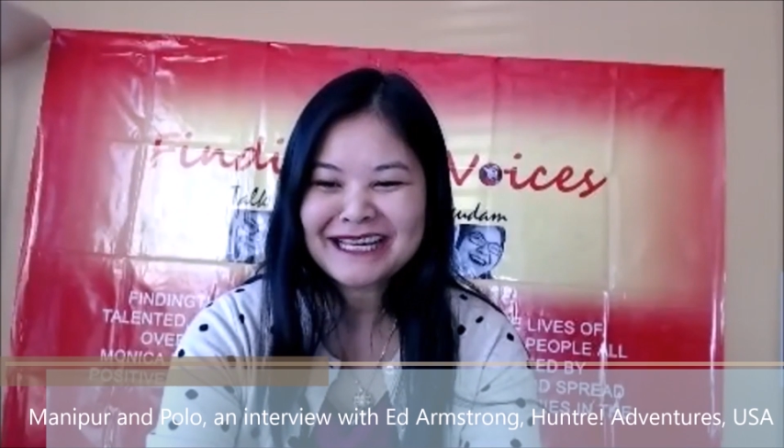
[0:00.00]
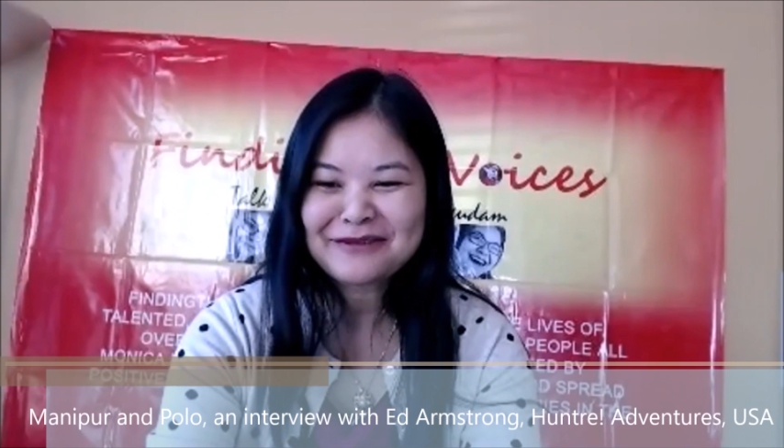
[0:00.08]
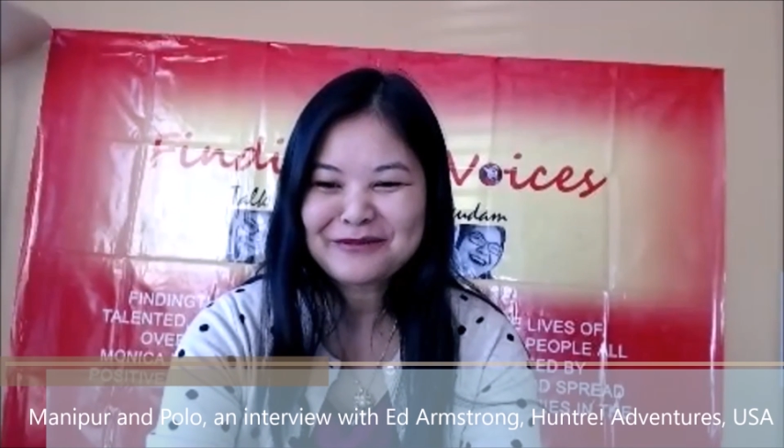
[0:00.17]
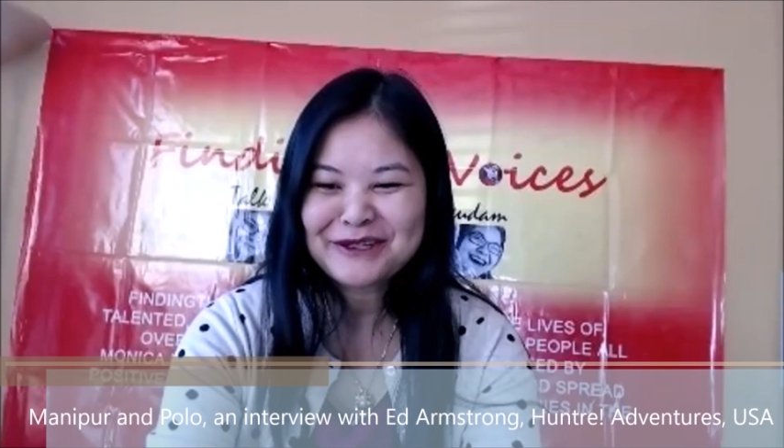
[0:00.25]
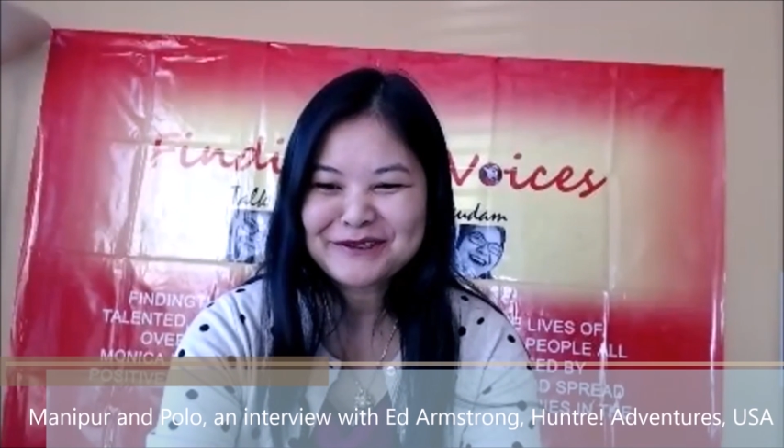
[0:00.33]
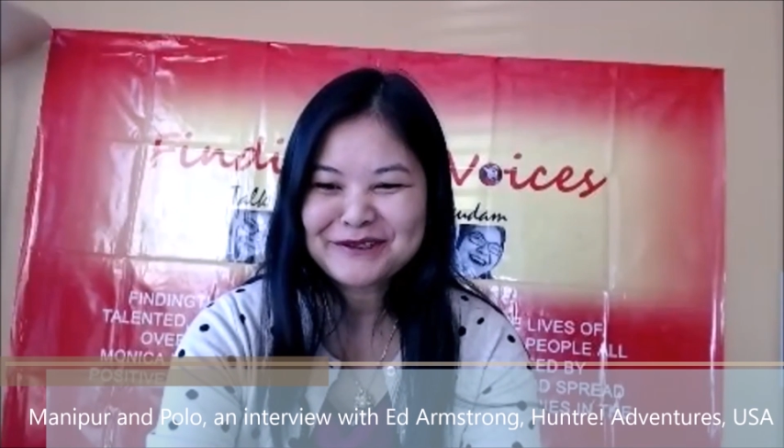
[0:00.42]

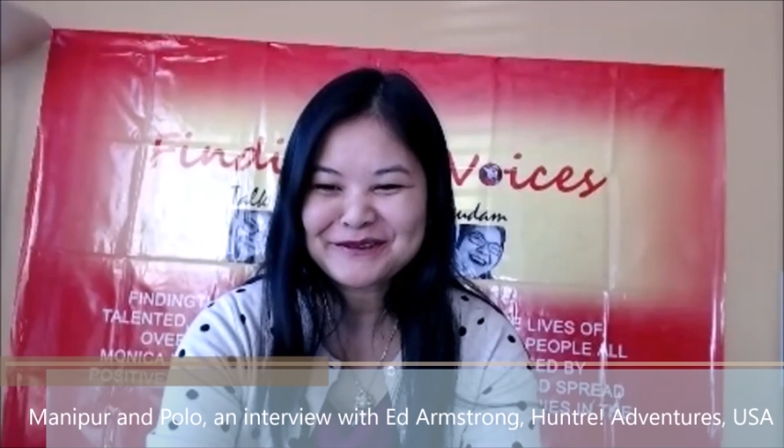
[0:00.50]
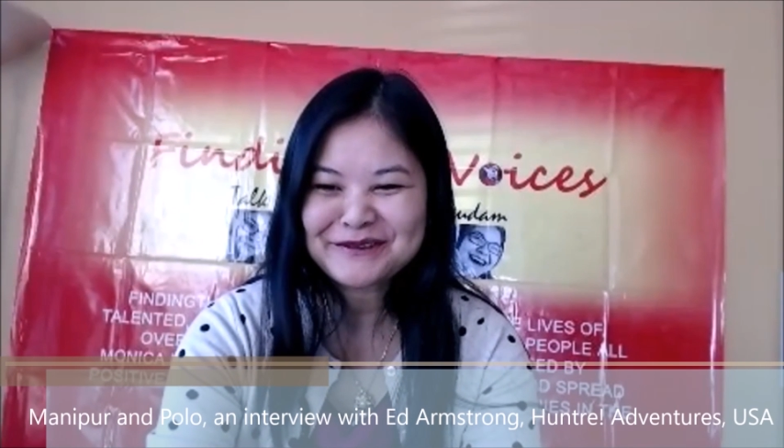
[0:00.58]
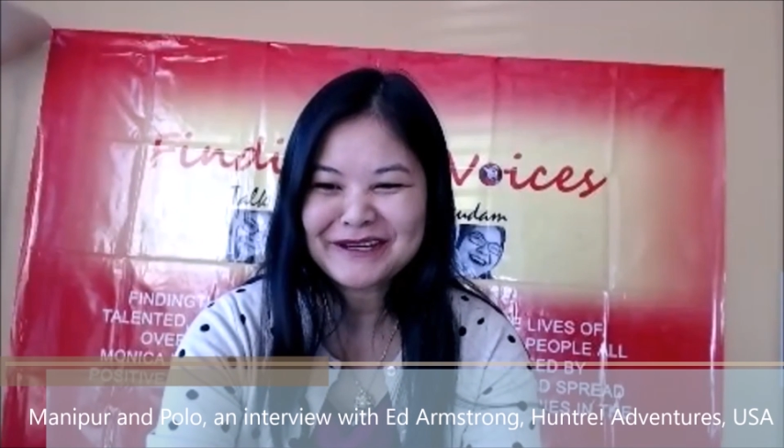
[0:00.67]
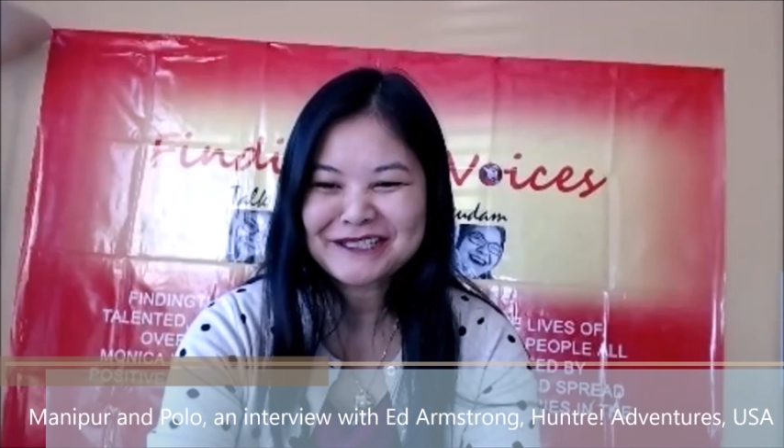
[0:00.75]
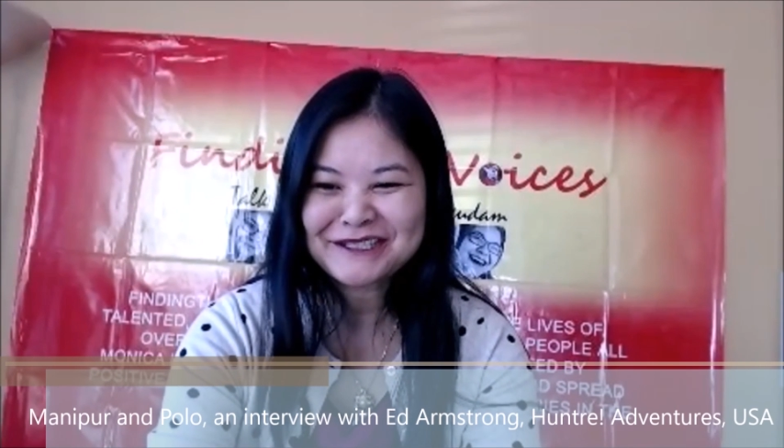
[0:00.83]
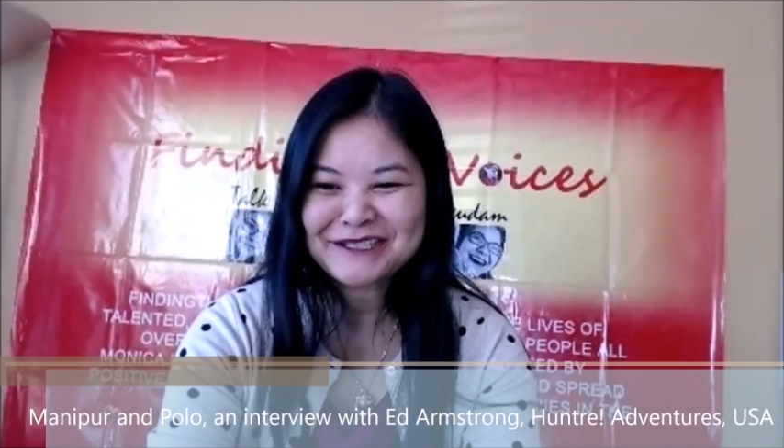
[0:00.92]
welcome you
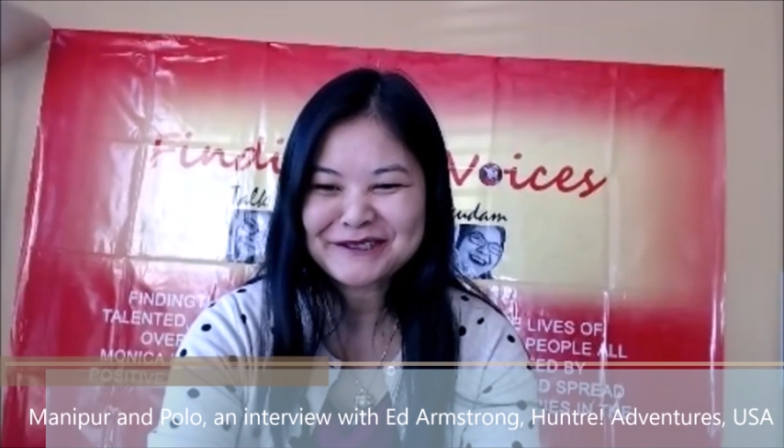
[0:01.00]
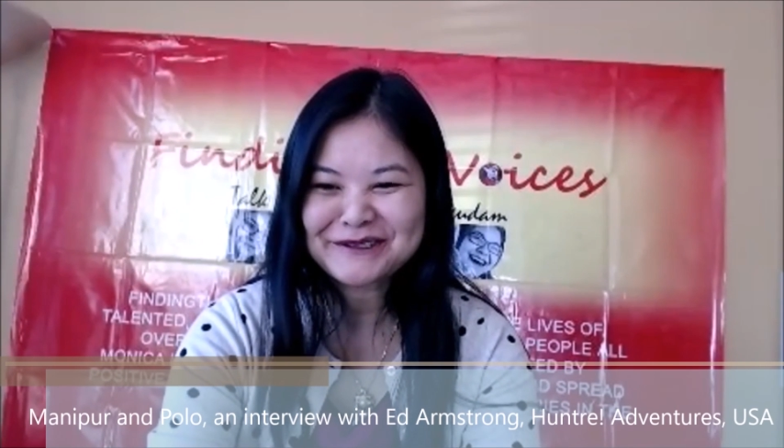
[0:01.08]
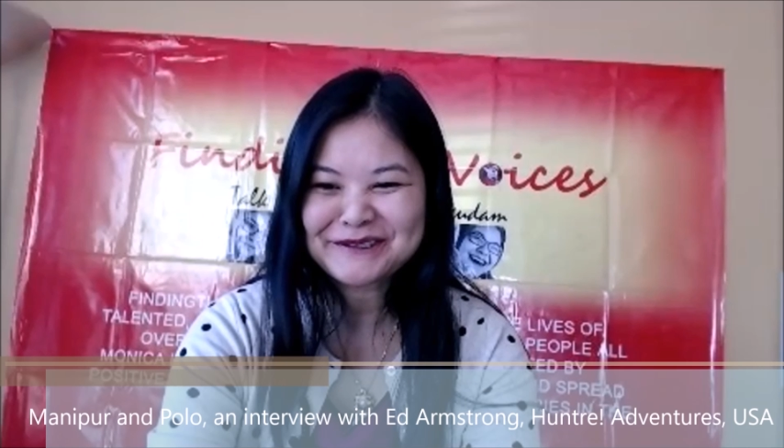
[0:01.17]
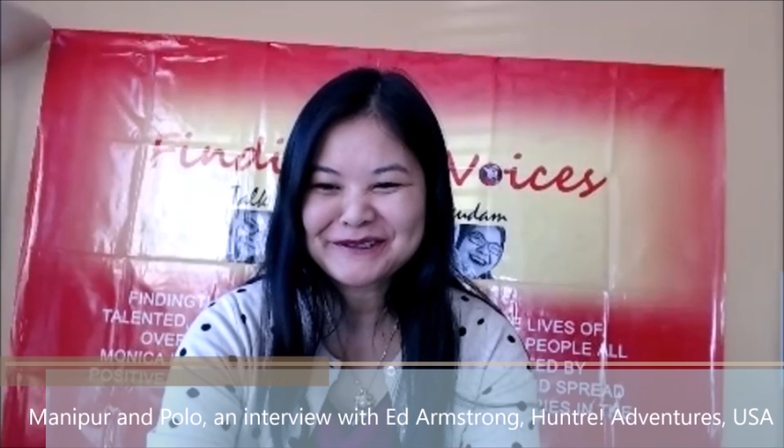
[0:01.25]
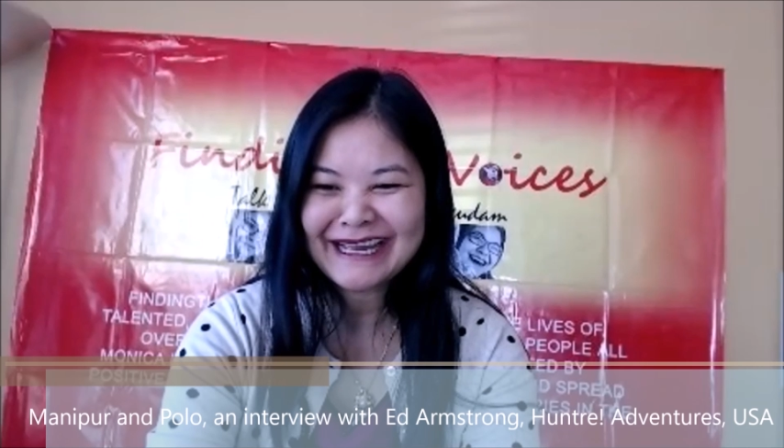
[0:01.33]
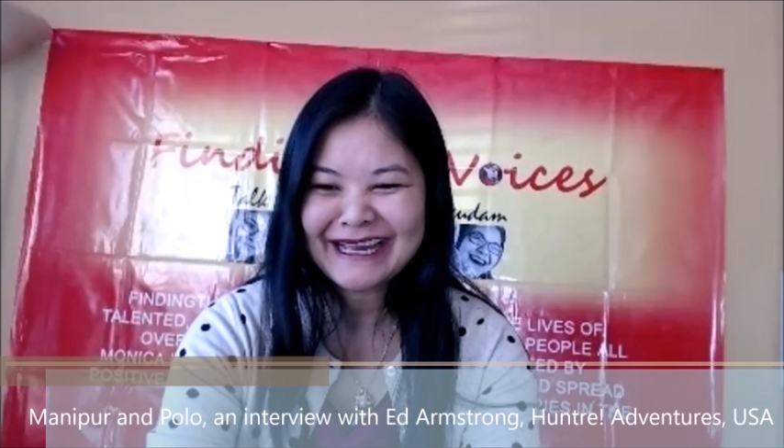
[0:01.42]
to our
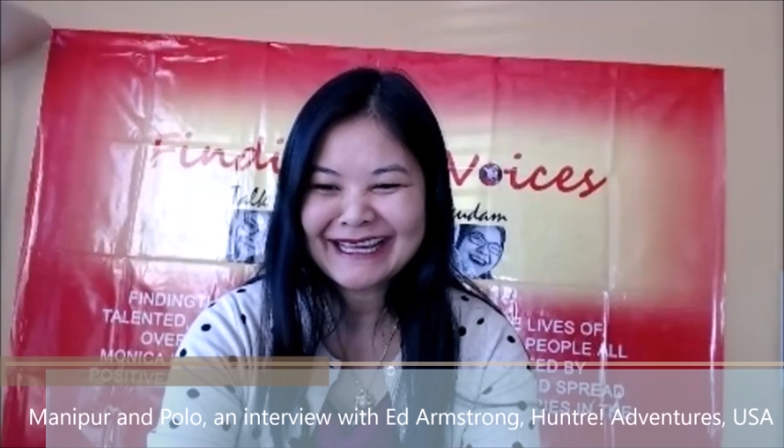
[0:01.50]
show.